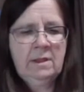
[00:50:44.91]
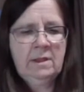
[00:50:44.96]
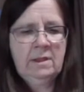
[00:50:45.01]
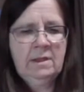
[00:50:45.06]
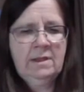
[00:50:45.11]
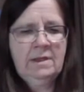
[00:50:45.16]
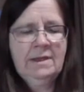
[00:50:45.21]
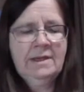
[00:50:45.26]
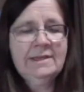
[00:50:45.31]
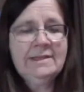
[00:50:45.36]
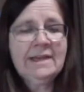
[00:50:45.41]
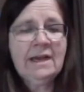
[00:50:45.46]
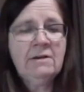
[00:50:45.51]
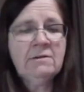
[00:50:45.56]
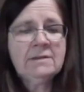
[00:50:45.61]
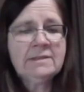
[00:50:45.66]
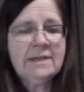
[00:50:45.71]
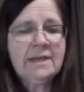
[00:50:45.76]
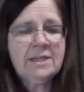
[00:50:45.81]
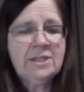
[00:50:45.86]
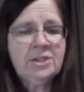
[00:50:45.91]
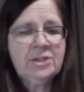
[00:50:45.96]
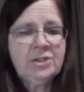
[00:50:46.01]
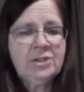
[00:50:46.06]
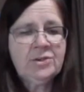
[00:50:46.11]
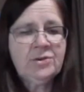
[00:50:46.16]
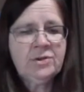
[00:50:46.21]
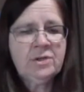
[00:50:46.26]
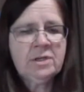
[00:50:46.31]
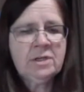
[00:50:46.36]
It's outside
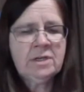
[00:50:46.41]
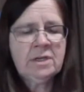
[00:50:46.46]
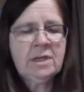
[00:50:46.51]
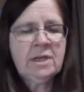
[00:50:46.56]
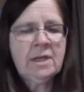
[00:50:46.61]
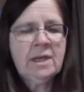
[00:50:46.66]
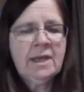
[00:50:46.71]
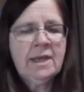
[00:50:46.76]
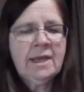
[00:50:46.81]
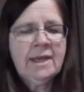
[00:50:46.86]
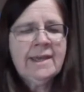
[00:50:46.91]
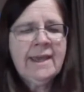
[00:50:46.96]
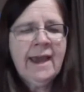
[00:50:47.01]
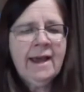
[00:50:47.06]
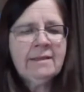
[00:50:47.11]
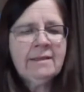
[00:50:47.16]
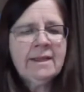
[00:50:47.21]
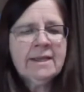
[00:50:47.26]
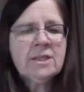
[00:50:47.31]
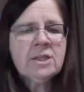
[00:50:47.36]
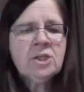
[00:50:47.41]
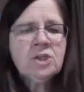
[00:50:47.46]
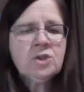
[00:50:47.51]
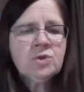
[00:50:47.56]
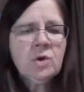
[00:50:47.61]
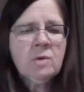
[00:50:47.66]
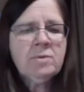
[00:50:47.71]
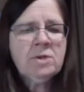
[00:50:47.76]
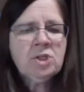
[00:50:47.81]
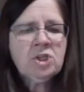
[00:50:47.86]
your door. Yeah, like
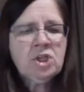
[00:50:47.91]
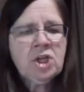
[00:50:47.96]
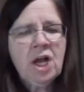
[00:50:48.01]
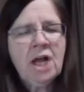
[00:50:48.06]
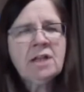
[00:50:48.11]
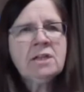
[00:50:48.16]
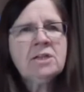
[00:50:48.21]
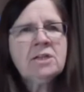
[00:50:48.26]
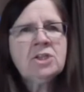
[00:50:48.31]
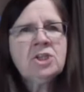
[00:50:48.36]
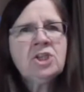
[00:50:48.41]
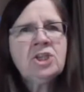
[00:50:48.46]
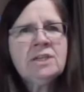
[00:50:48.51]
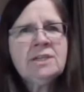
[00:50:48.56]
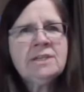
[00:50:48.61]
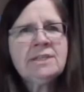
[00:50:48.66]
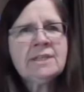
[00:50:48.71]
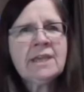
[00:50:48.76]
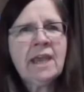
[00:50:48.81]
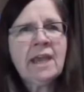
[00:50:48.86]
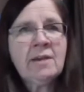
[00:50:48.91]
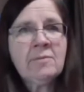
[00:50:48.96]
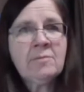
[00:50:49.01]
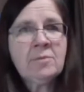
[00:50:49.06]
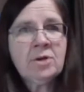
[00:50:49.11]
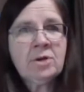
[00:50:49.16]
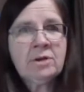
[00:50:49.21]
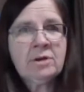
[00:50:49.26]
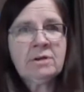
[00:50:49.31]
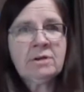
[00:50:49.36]
the triple chocolate
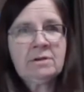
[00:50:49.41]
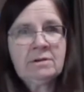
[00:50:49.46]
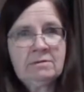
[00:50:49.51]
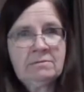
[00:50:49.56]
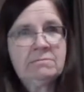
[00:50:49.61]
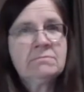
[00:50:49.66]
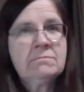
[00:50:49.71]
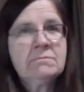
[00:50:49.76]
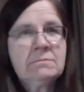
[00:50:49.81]
cheesecake murder.